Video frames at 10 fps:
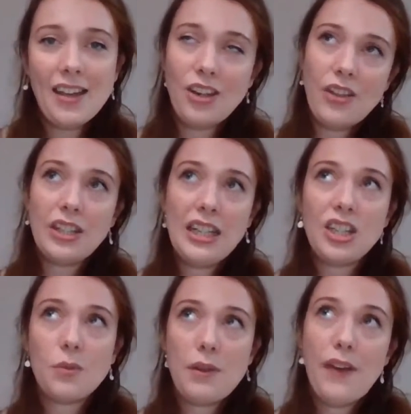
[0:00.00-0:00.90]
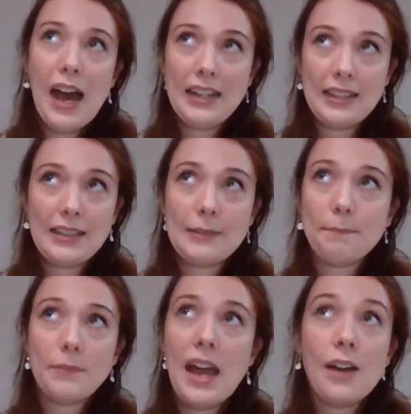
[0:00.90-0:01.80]
The teaching we've had is
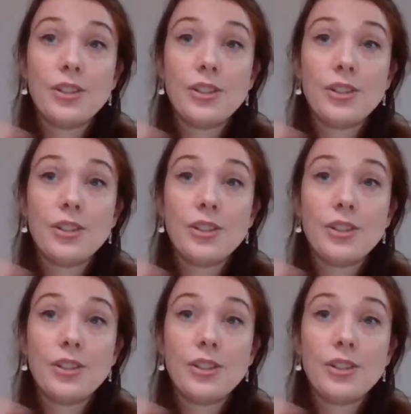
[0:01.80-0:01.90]
how